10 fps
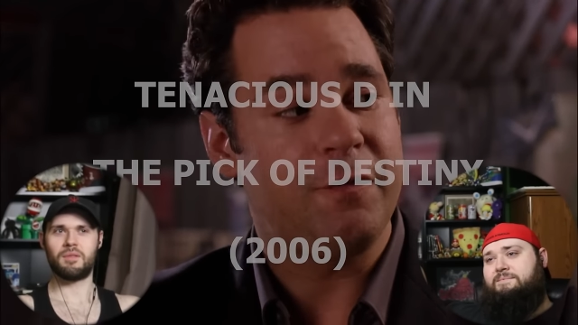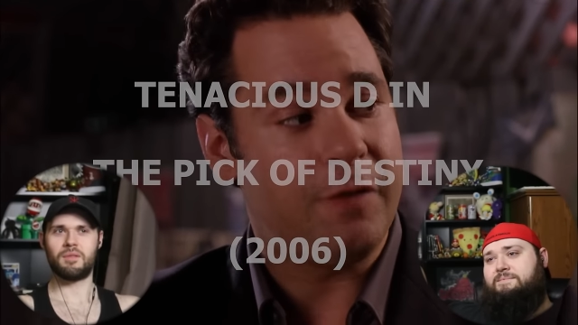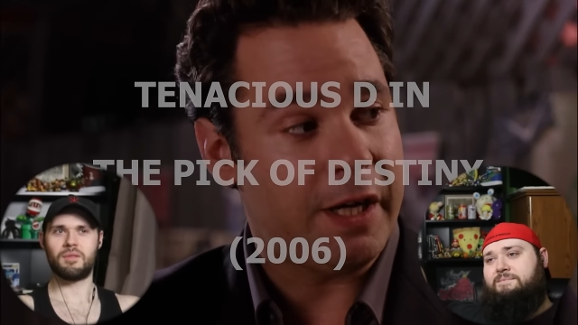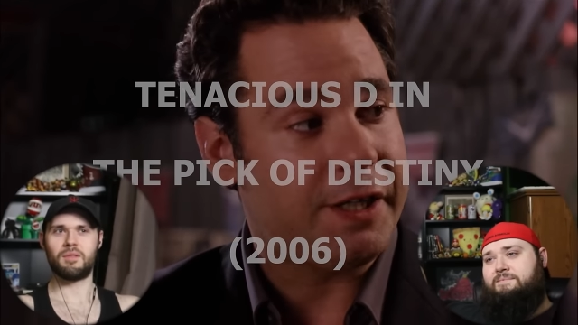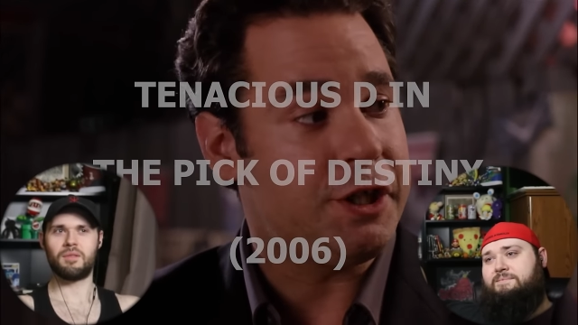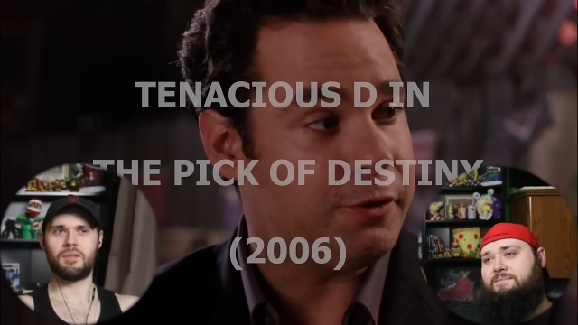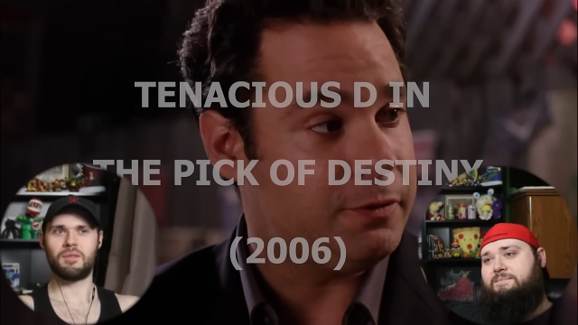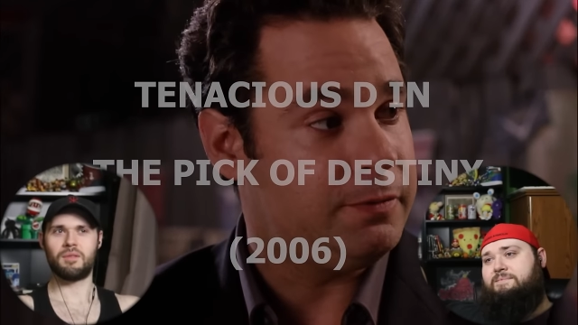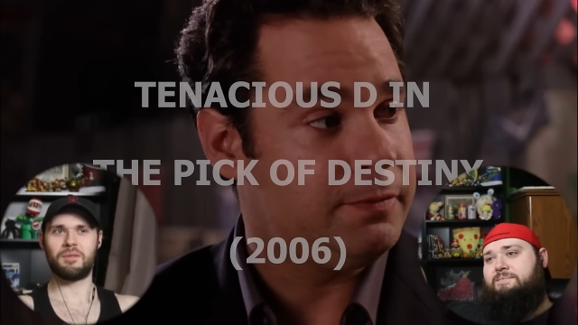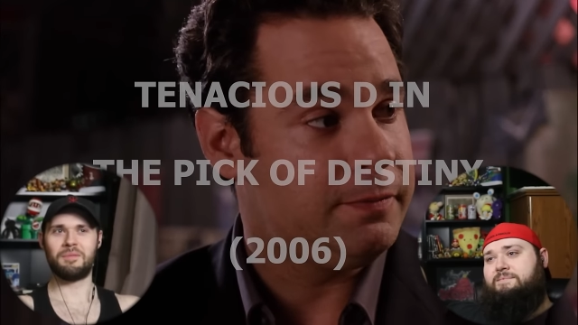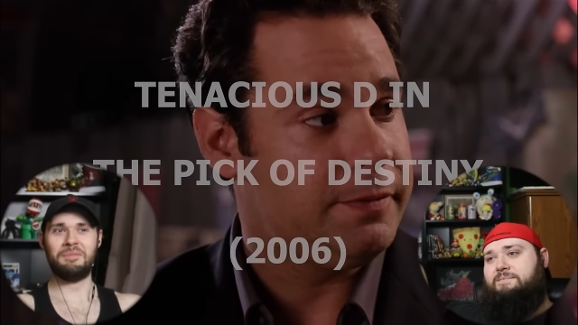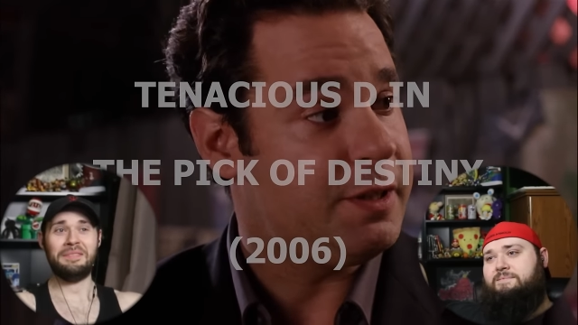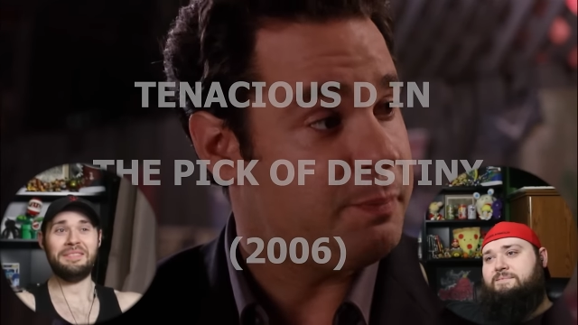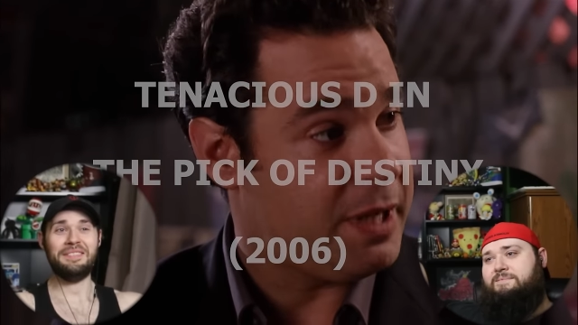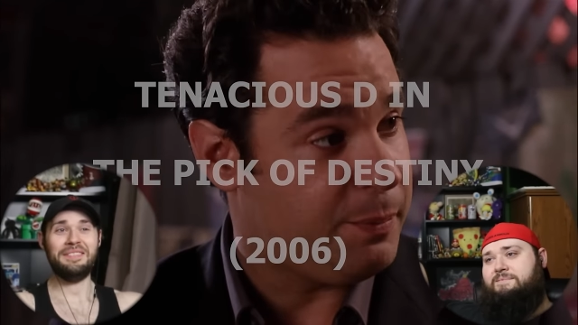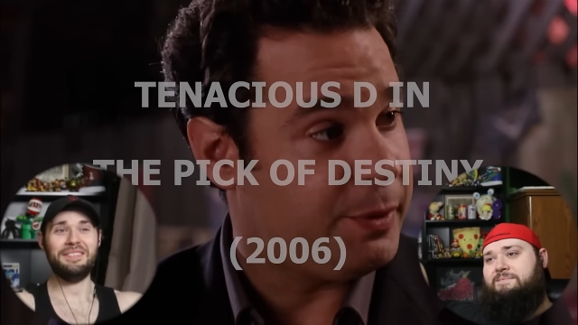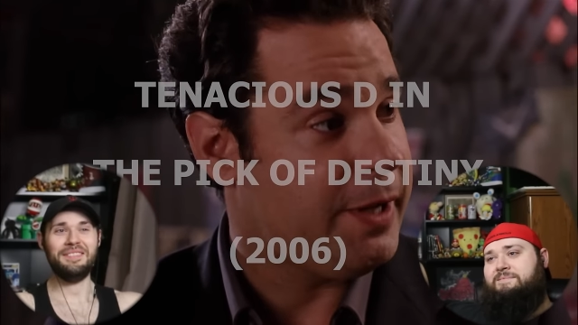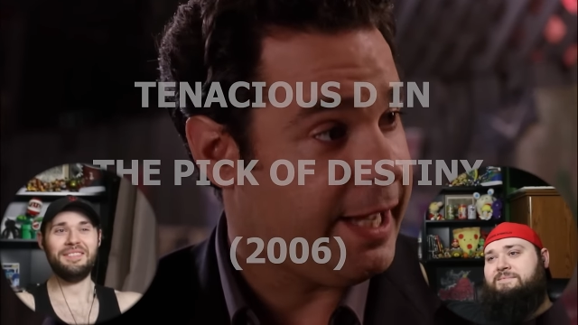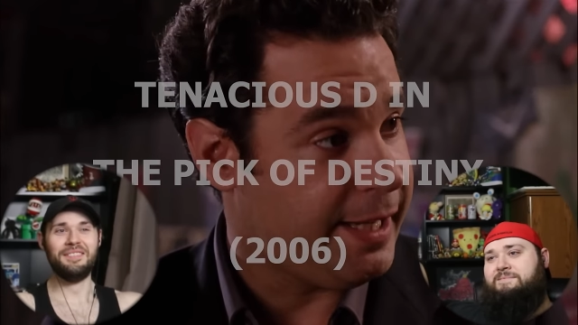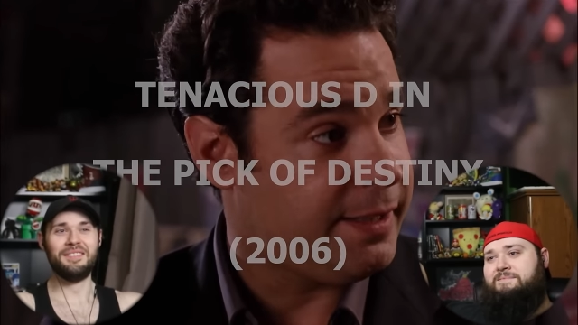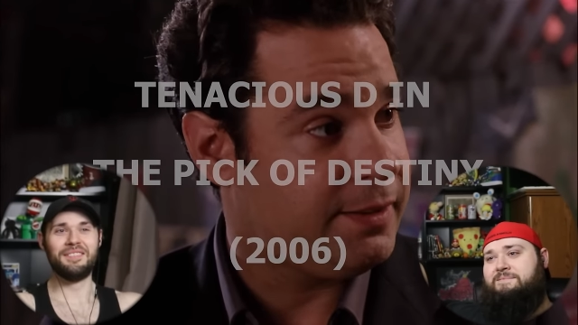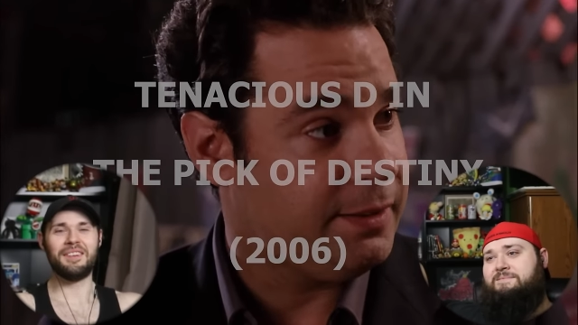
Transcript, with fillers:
Speaker 1: fuck you to the people you hate.